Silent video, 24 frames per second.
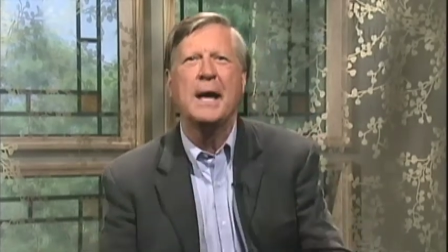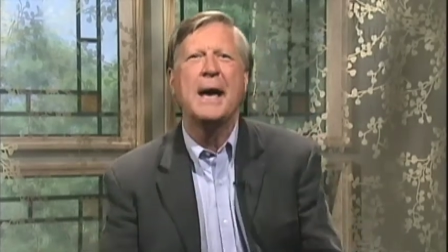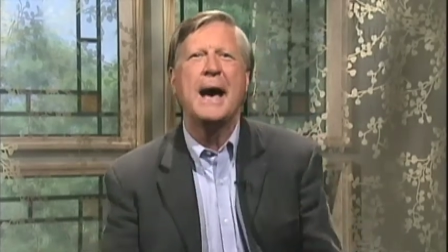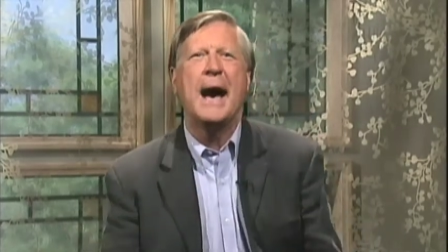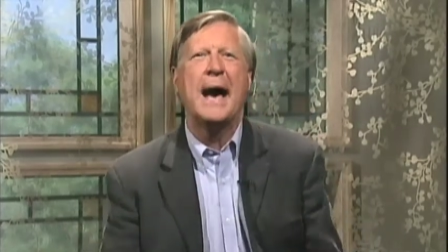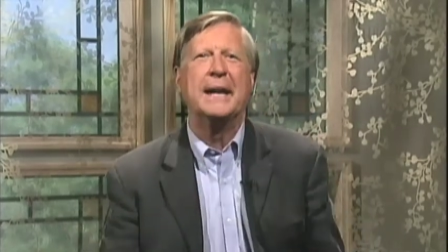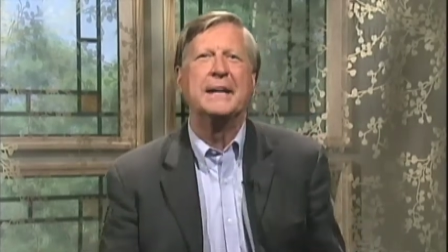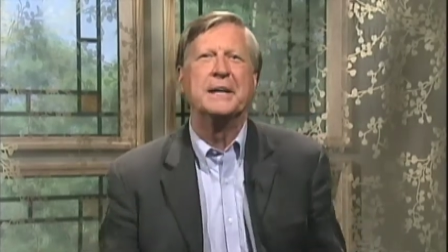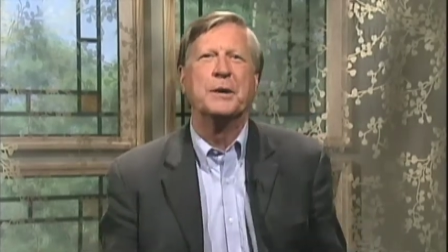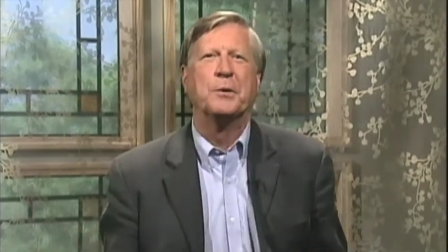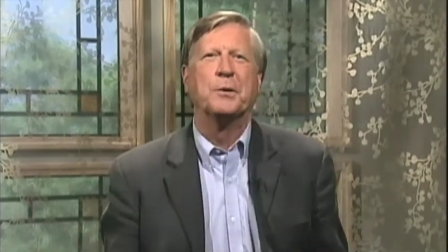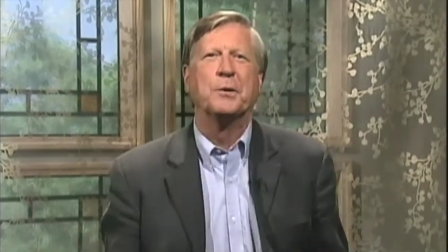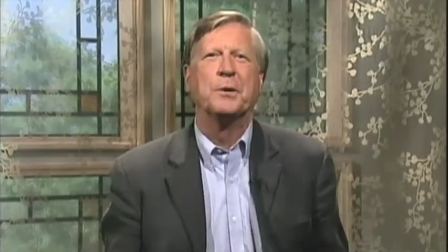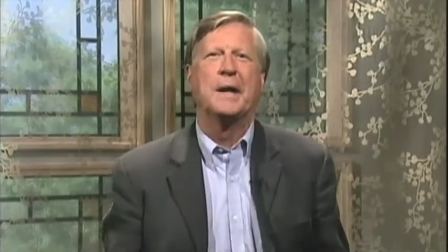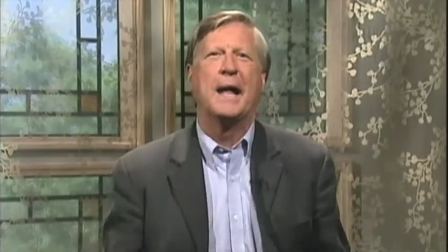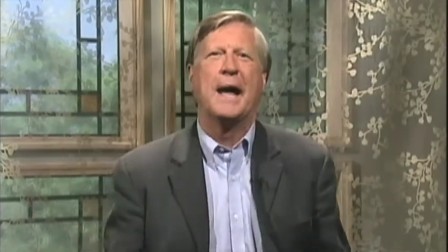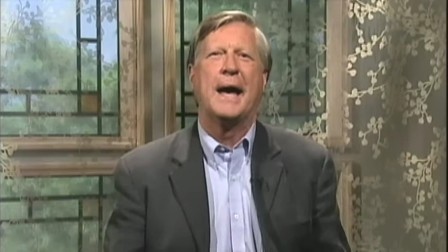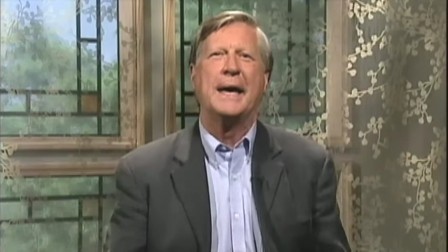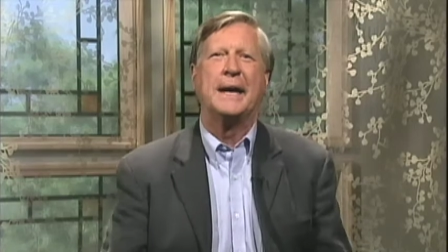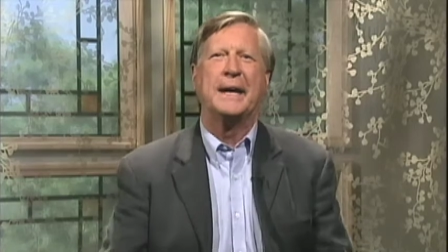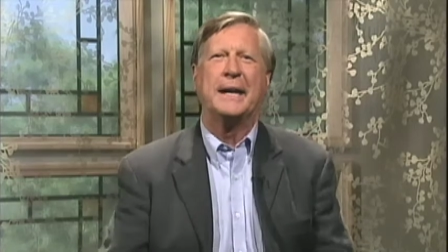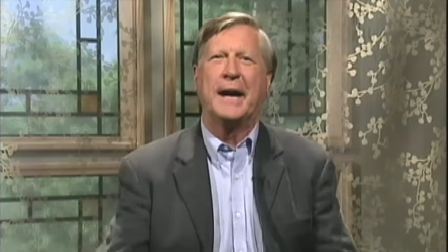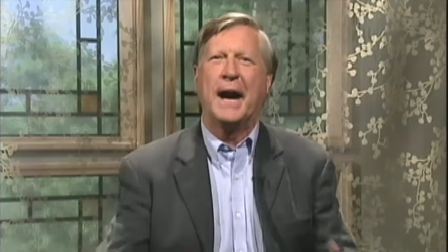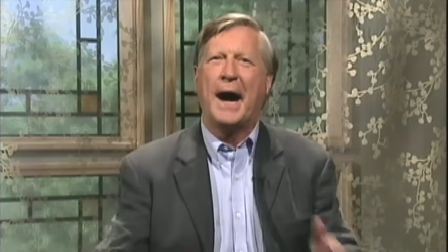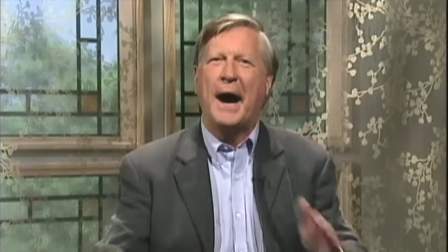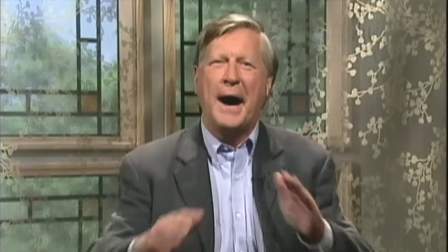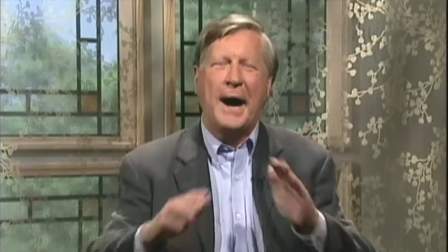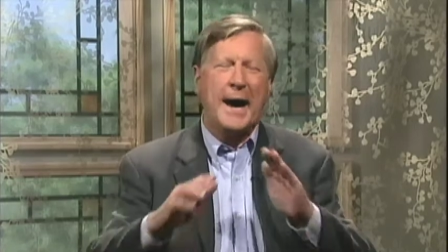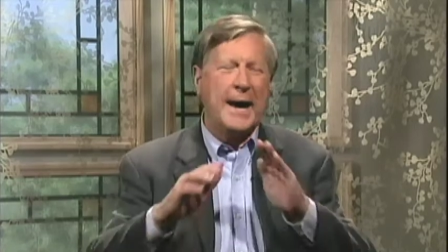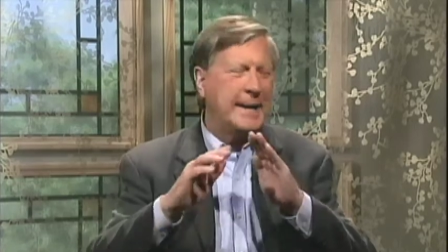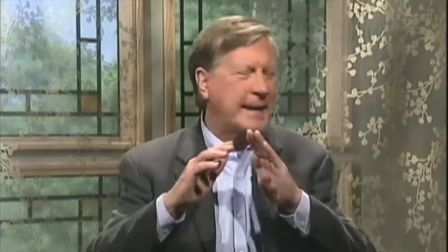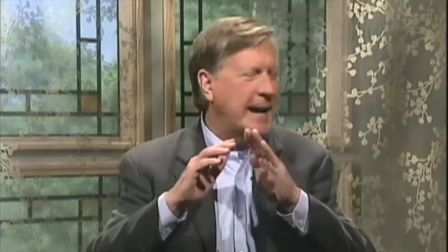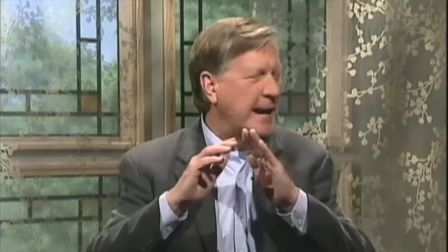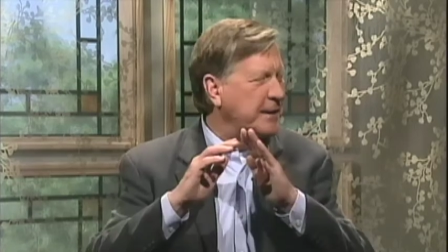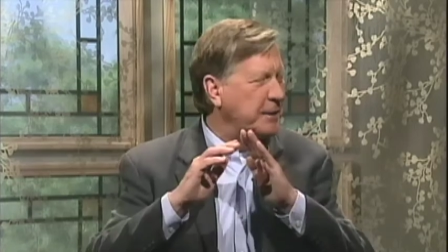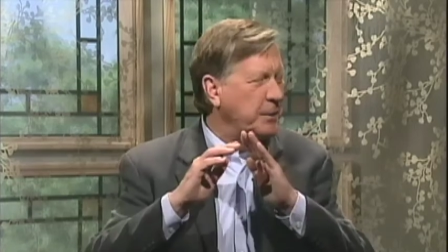I don't like
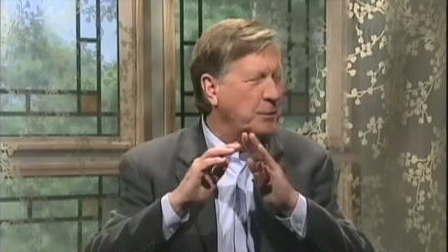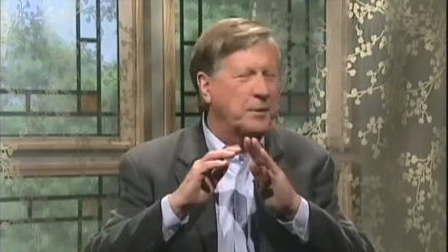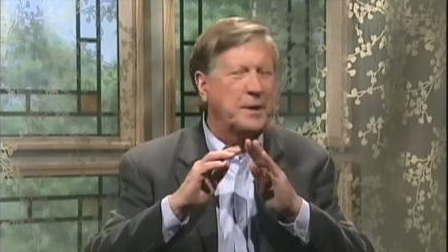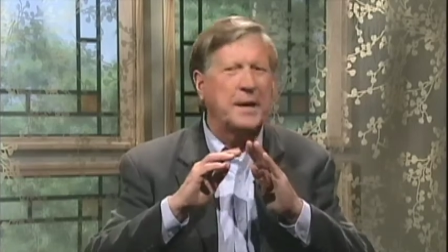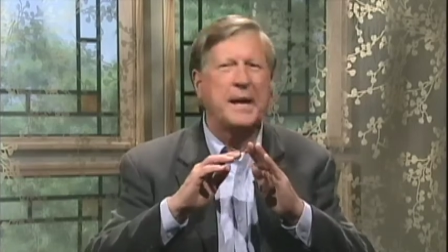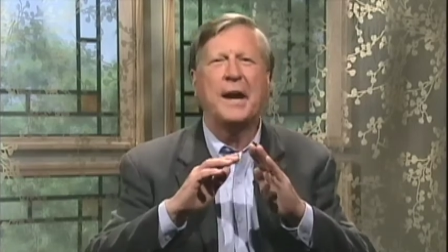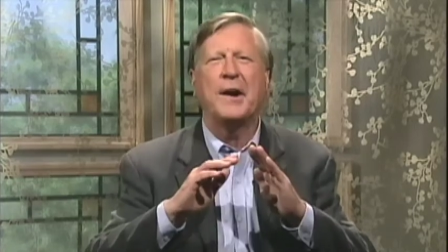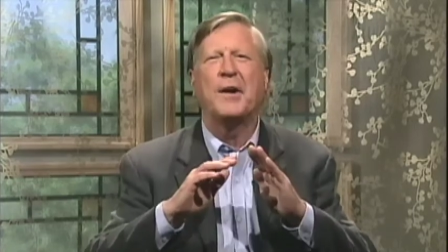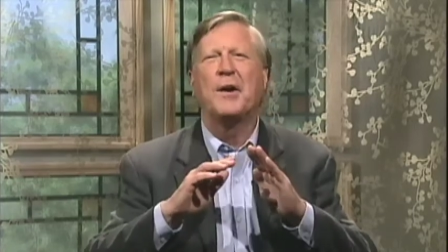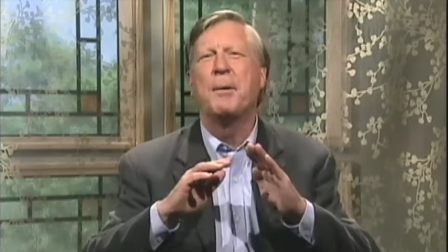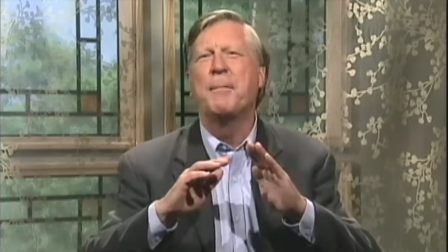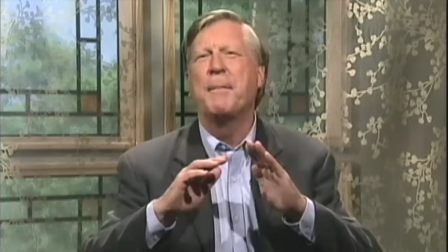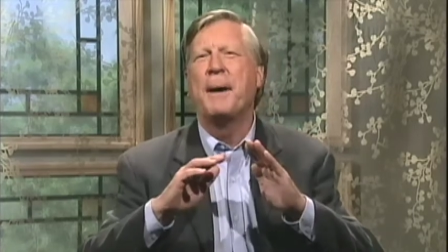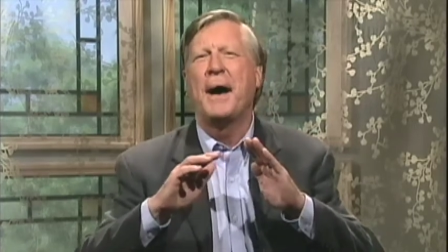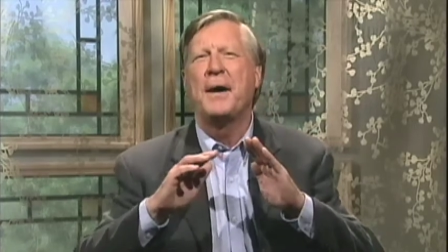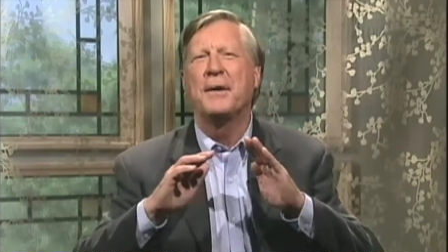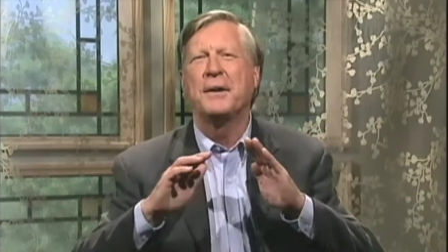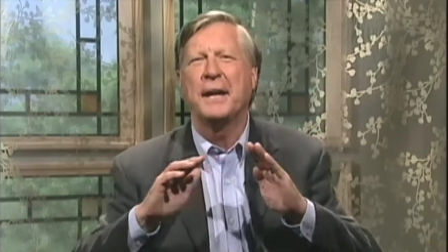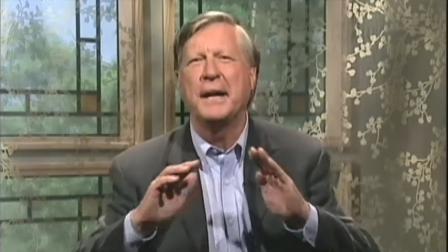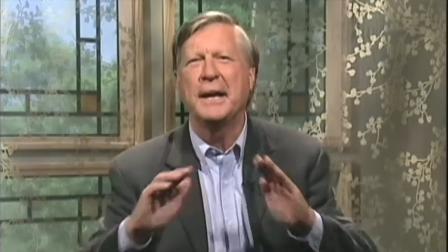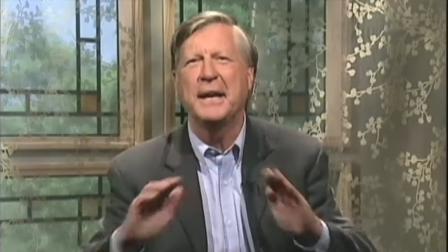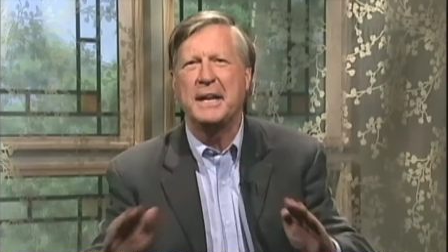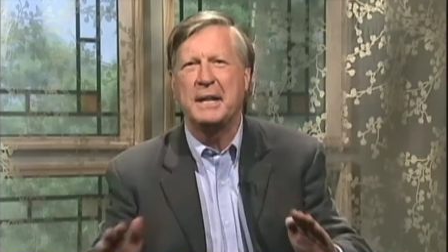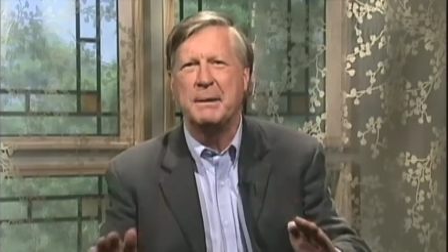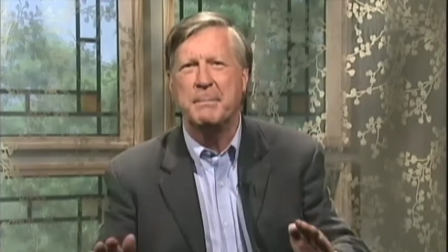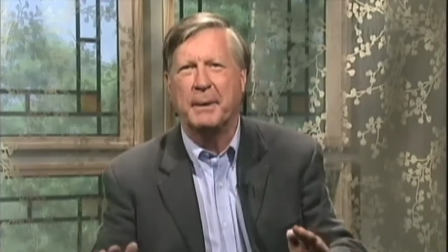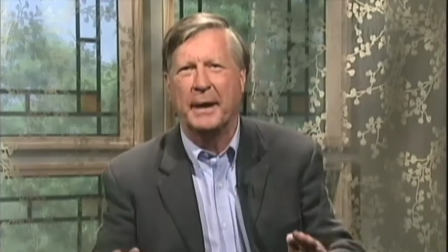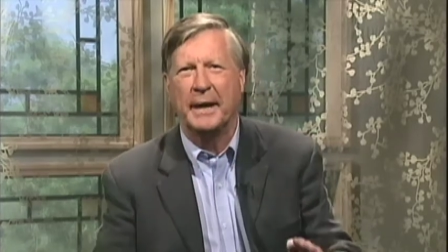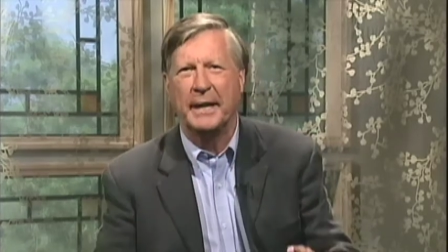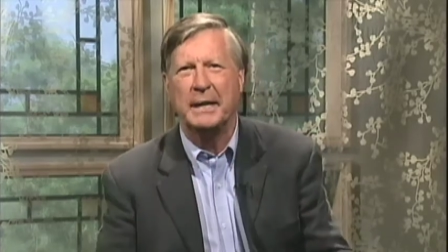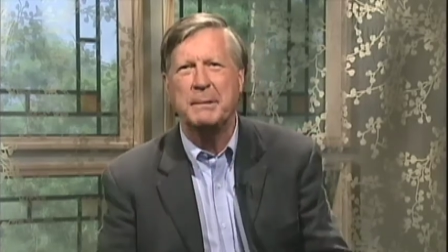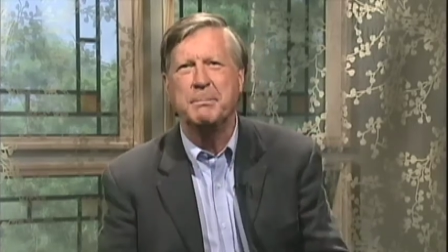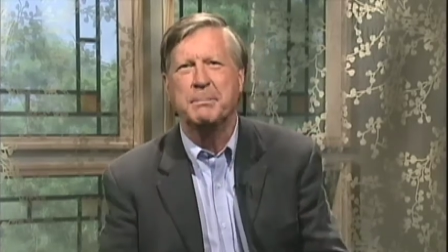God. I don't care about anybody.